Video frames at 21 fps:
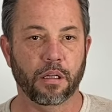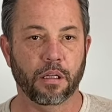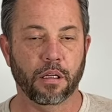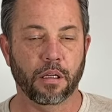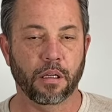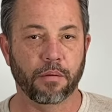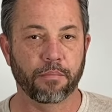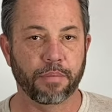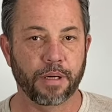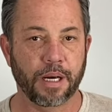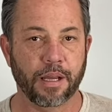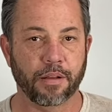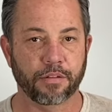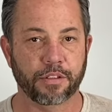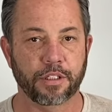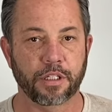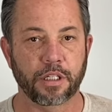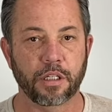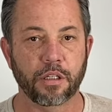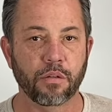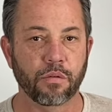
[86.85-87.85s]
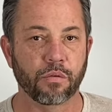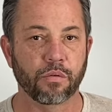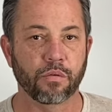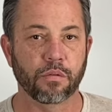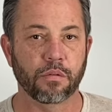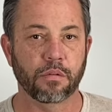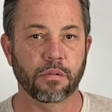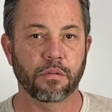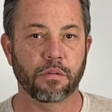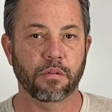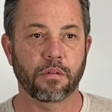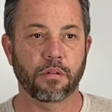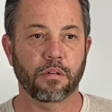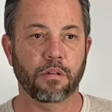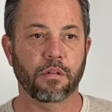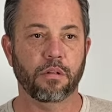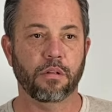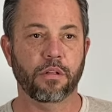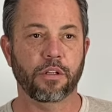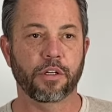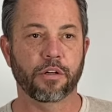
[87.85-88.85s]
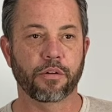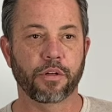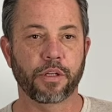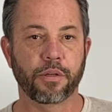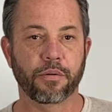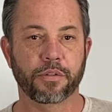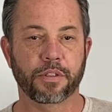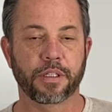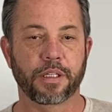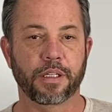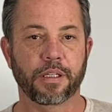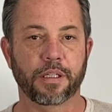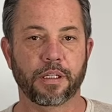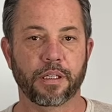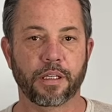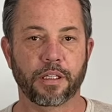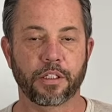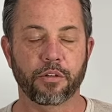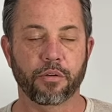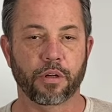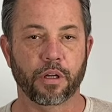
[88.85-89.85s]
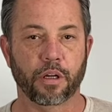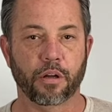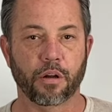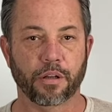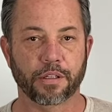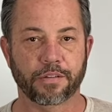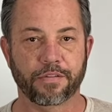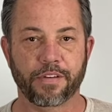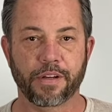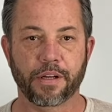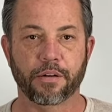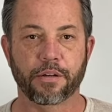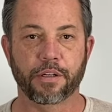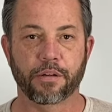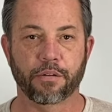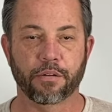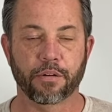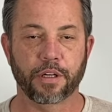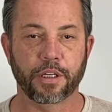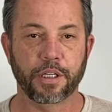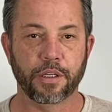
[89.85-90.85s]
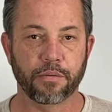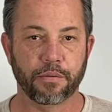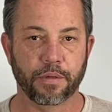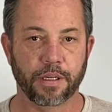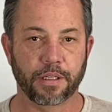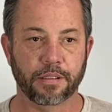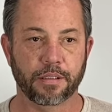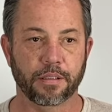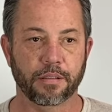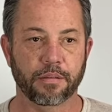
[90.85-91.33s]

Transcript: Unbeknownst to you, you're using it and you could cause failure on a unit.